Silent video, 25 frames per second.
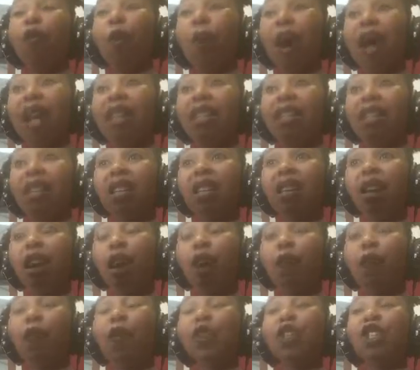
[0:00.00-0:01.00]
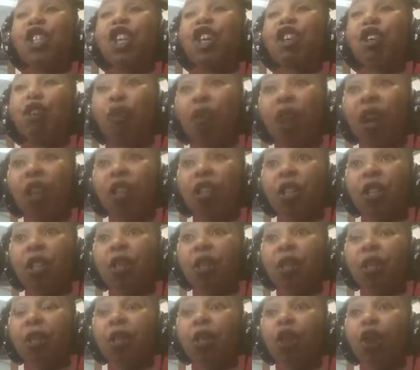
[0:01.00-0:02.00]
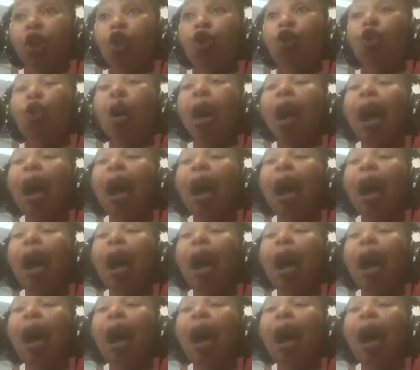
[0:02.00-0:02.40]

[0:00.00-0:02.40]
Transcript: weight for generations to